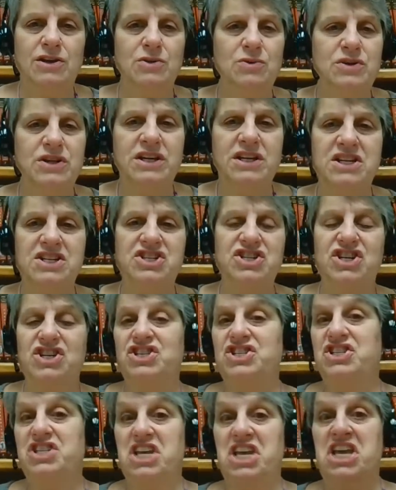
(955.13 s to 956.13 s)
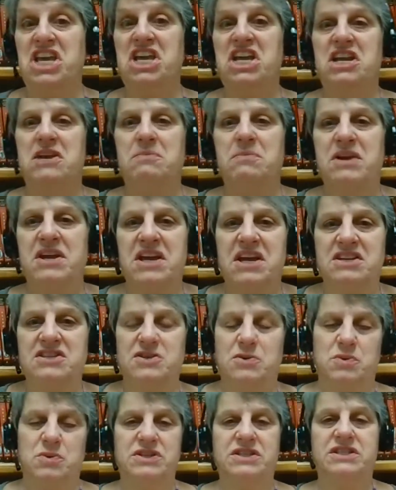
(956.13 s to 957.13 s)
you didn't just eat
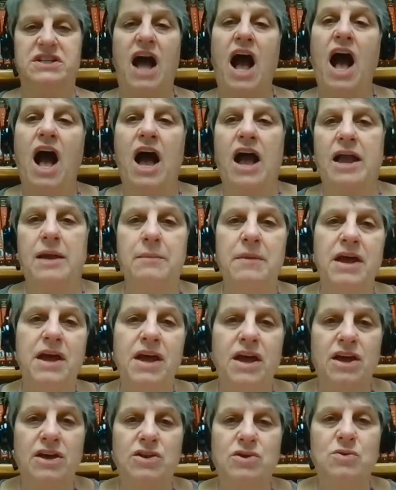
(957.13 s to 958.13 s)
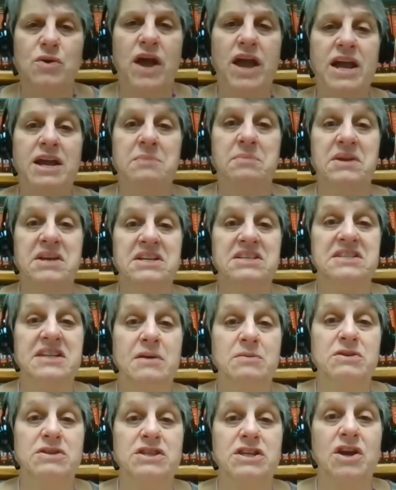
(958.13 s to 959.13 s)
because it was time, you ate because
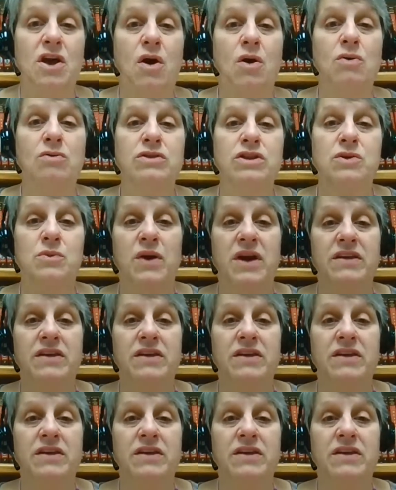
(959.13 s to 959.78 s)
that was the only